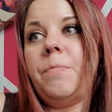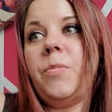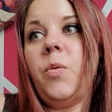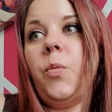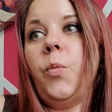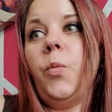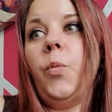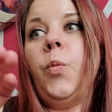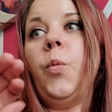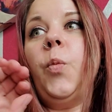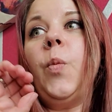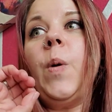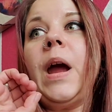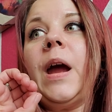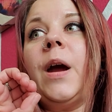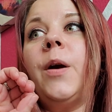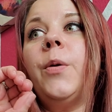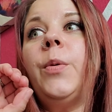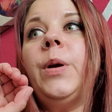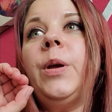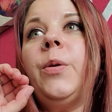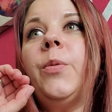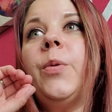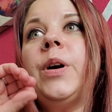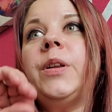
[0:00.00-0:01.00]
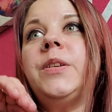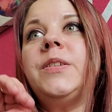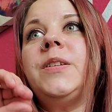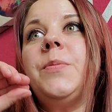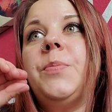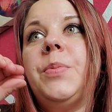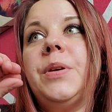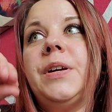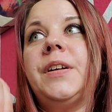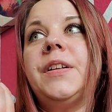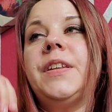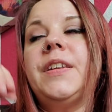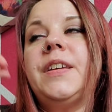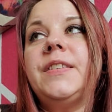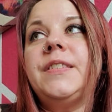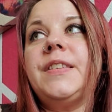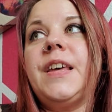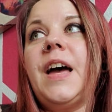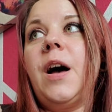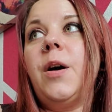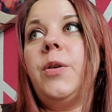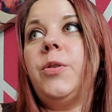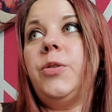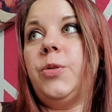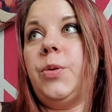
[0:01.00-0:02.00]
where we want to build his
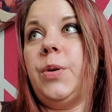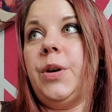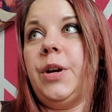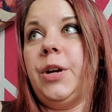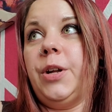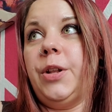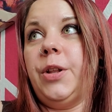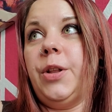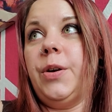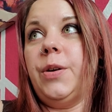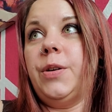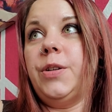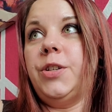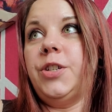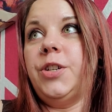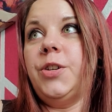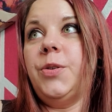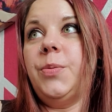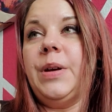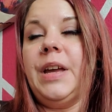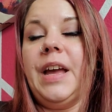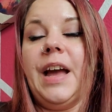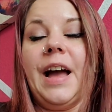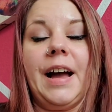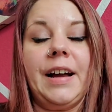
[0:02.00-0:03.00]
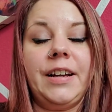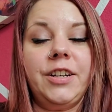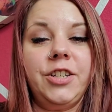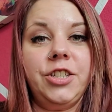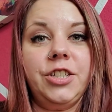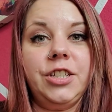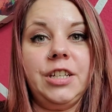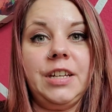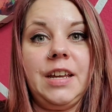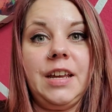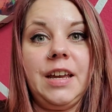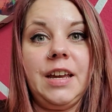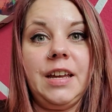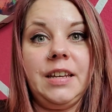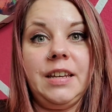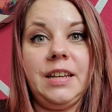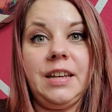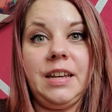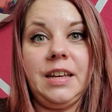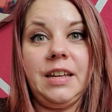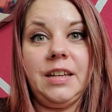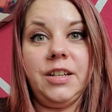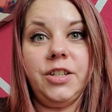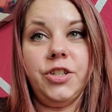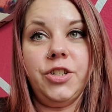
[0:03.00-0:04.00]
outdoor enclosure, we actually
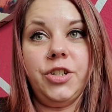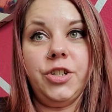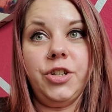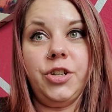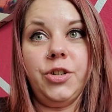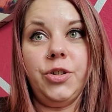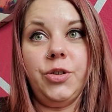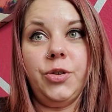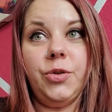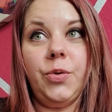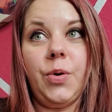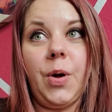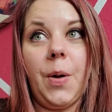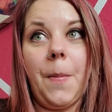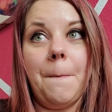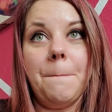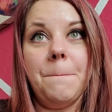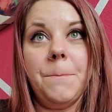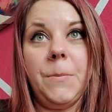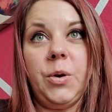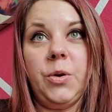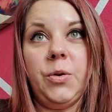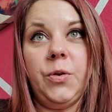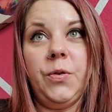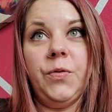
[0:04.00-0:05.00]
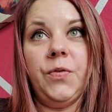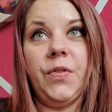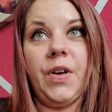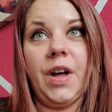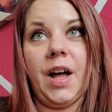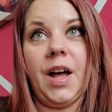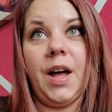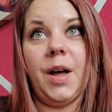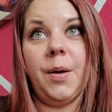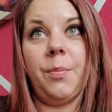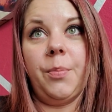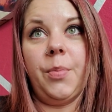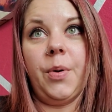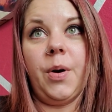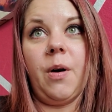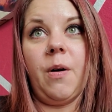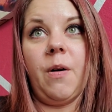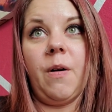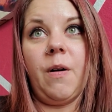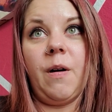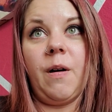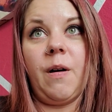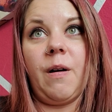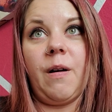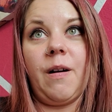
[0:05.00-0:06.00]
need to move up
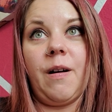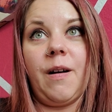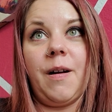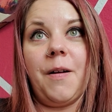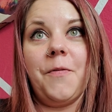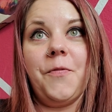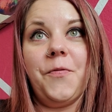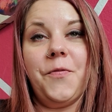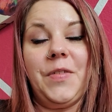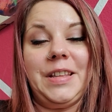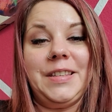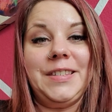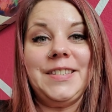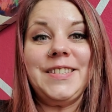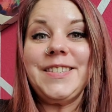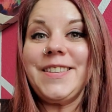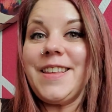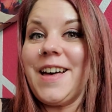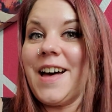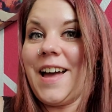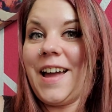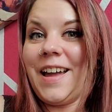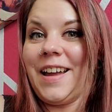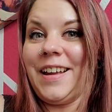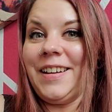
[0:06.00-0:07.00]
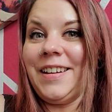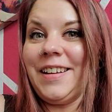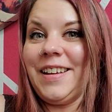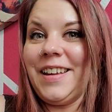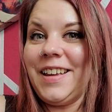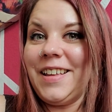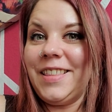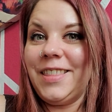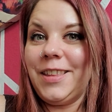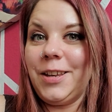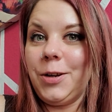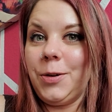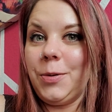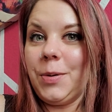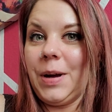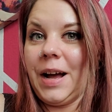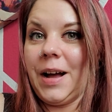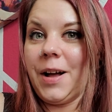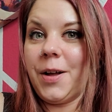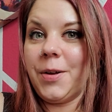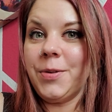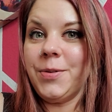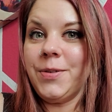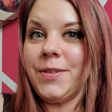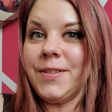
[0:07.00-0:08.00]
our fence line in the new
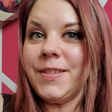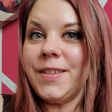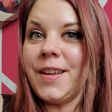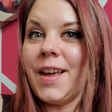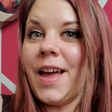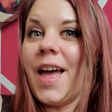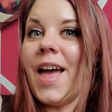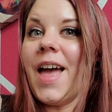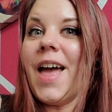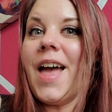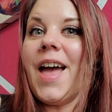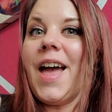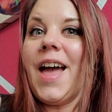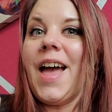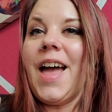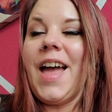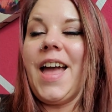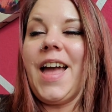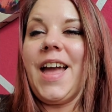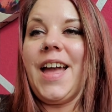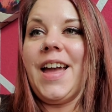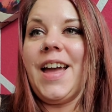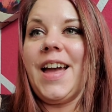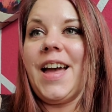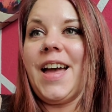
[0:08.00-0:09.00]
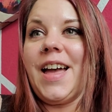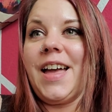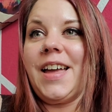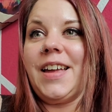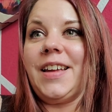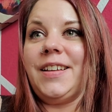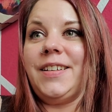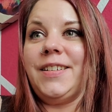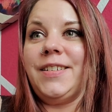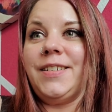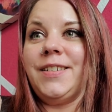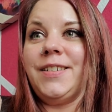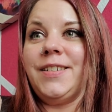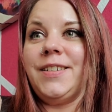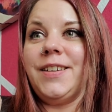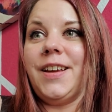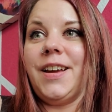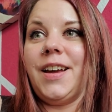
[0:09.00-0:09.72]
house and